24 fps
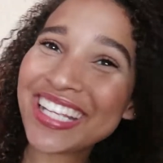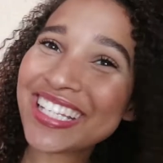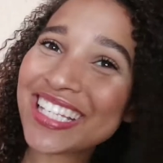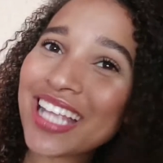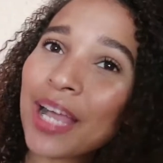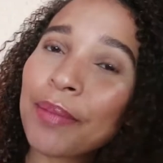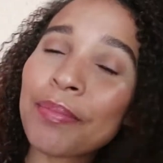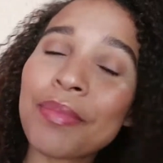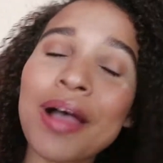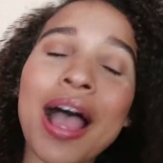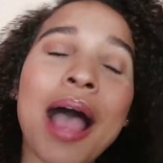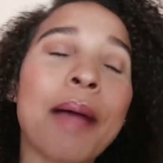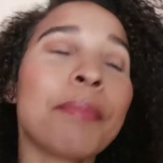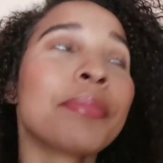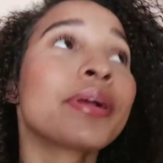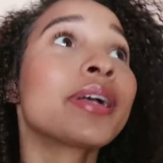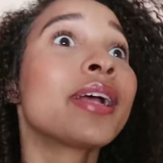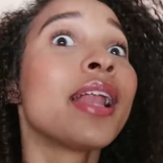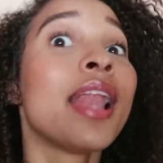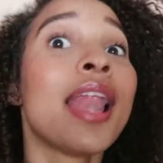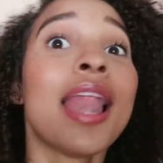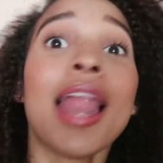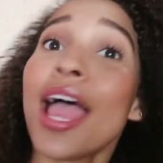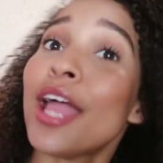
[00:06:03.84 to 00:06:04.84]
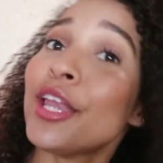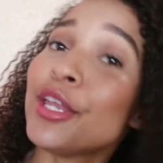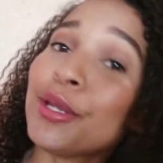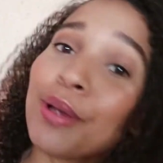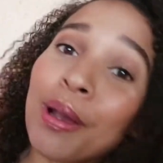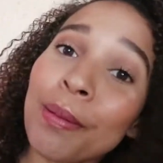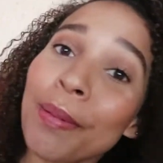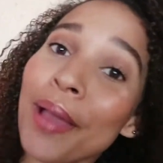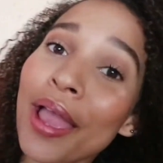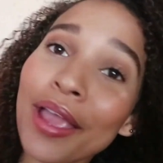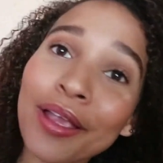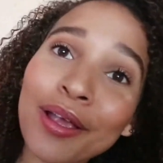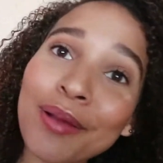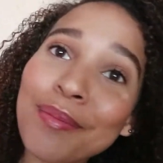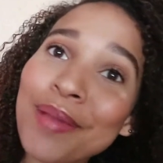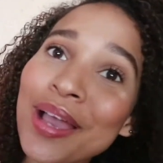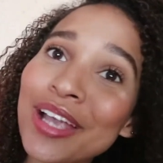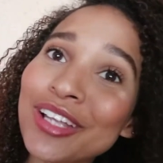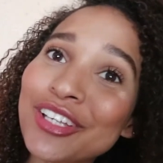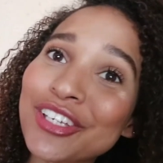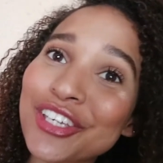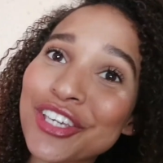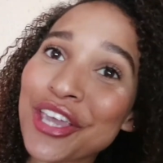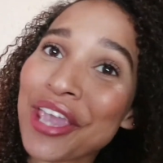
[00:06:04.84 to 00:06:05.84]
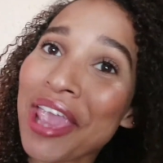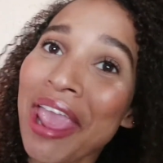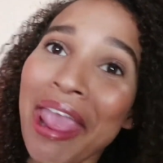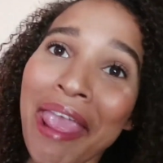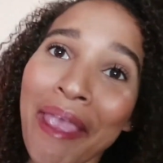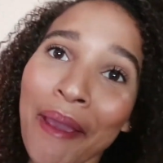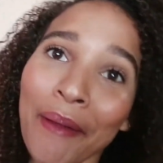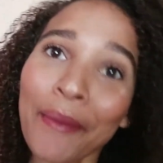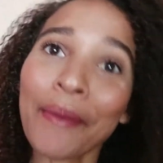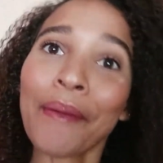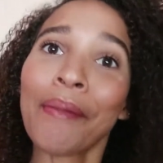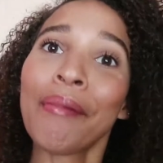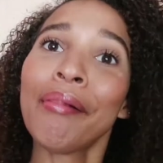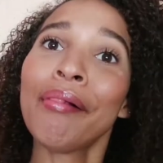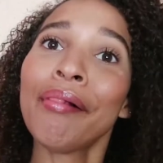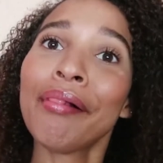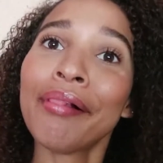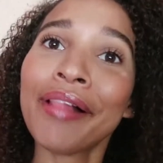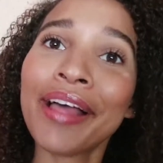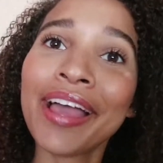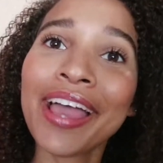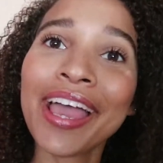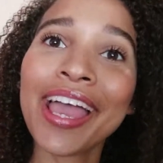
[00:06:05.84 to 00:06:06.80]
is up? I'm glad you are back on my channel.